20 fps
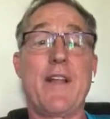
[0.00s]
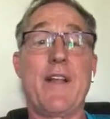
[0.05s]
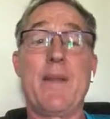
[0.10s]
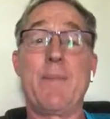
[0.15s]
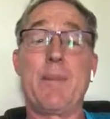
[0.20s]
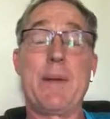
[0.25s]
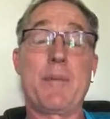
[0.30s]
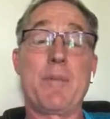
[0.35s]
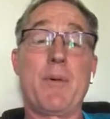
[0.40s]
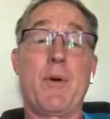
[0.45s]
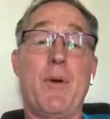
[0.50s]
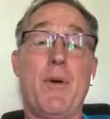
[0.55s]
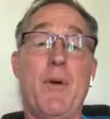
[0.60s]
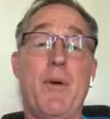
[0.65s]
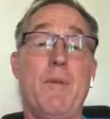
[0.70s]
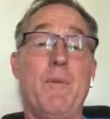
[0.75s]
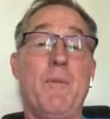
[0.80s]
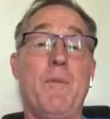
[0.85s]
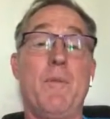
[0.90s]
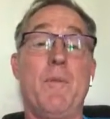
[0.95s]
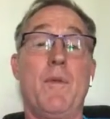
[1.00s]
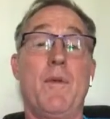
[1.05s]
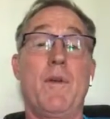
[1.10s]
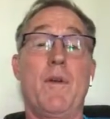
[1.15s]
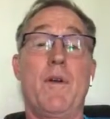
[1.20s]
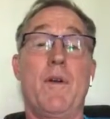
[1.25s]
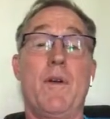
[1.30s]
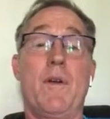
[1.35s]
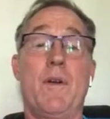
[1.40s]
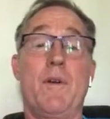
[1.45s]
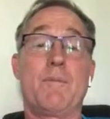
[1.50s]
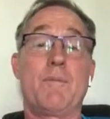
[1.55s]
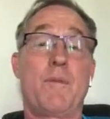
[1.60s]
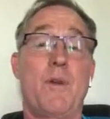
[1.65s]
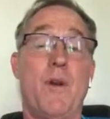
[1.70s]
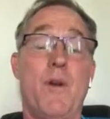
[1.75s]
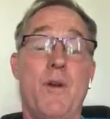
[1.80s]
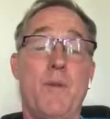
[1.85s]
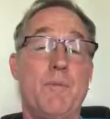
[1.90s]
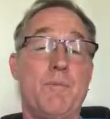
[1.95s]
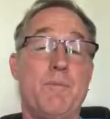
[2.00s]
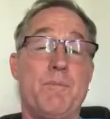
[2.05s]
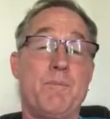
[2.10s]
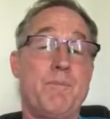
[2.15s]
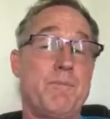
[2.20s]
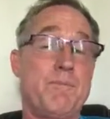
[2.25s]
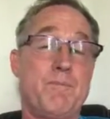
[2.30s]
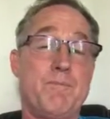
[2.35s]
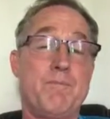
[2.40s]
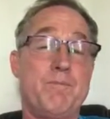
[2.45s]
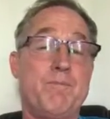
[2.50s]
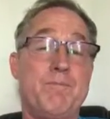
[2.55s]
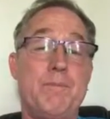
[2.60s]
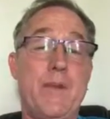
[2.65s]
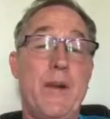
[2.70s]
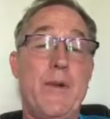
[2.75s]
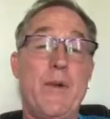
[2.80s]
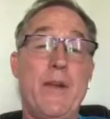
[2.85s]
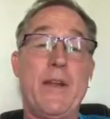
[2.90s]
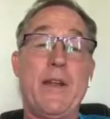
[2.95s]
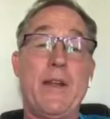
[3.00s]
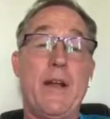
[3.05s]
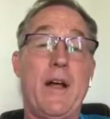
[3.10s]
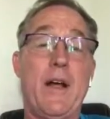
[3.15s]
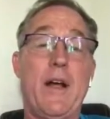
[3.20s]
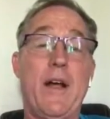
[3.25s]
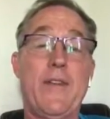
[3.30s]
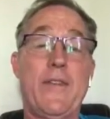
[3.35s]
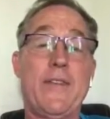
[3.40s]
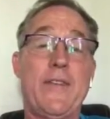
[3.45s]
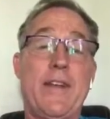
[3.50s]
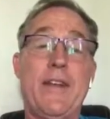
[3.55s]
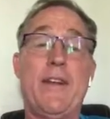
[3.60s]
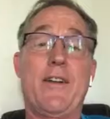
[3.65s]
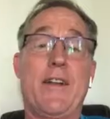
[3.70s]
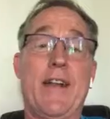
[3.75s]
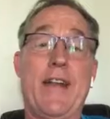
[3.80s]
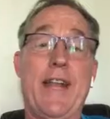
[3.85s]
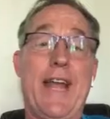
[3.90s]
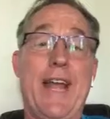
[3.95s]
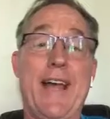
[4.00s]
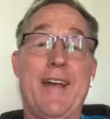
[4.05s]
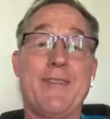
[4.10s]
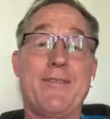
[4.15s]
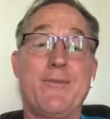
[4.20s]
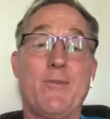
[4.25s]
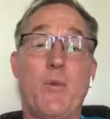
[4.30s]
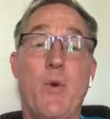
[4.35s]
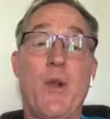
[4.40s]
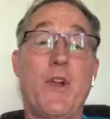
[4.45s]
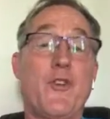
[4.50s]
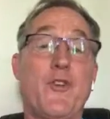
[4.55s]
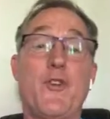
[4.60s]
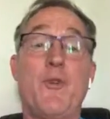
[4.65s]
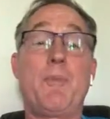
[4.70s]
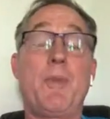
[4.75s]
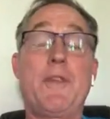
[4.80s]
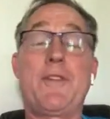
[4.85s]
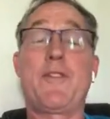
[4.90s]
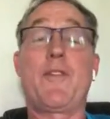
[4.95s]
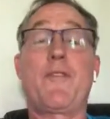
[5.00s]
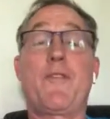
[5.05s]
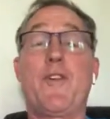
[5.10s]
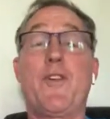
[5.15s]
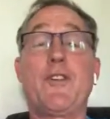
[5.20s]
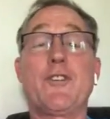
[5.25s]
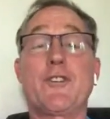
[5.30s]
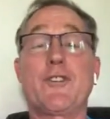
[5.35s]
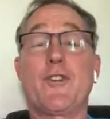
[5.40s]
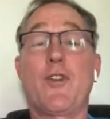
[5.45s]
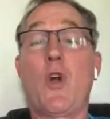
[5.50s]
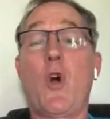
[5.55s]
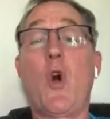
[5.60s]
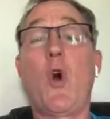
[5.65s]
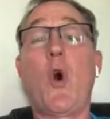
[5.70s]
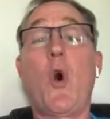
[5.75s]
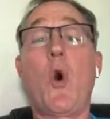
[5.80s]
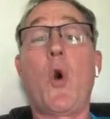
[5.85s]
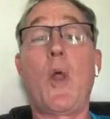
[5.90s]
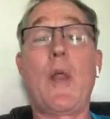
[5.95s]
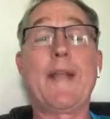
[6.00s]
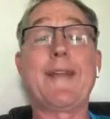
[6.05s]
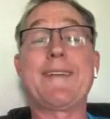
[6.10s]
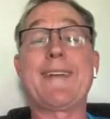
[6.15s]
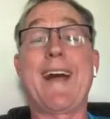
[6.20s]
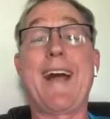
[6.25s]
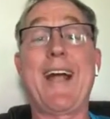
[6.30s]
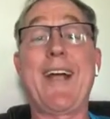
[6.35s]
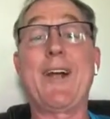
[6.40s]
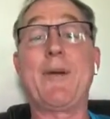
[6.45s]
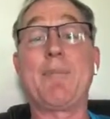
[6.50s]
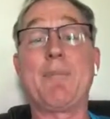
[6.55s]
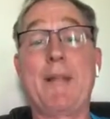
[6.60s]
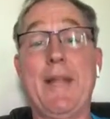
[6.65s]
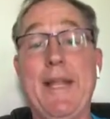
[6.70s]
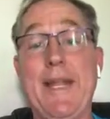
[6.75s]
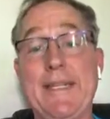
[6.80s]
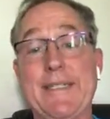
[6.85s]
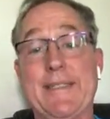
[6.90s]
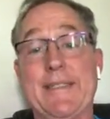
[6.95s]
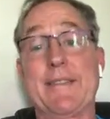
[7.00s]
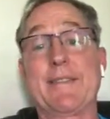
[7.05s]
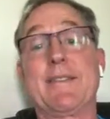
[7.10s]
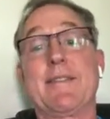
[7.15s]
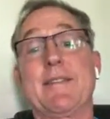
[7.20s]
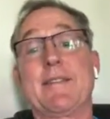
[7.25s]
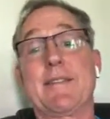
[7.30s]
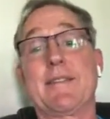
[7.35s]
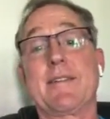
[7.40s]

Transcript: Other people are very austere. They have 1 or 2 pieces of furniture in a whole entire place.